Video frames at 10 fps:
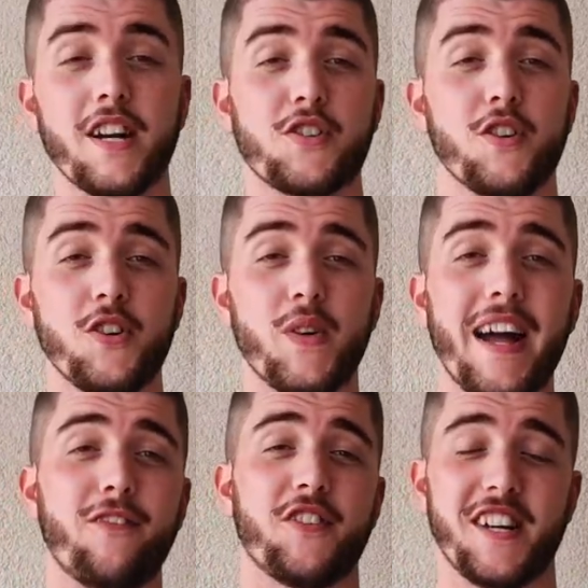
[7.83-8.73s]
going to show you
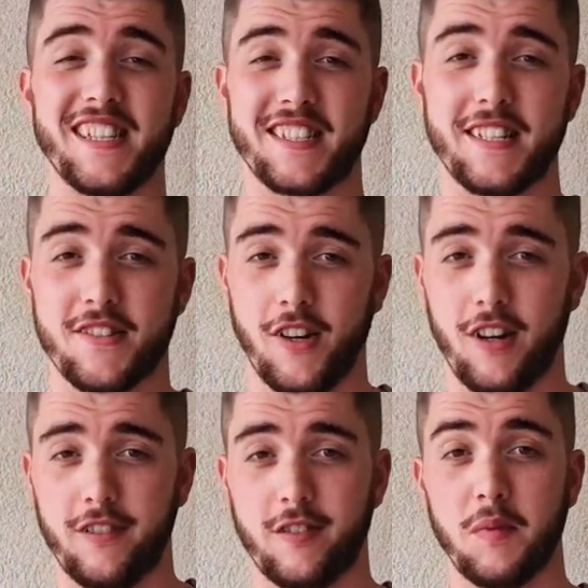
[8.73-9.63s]
everything in this install,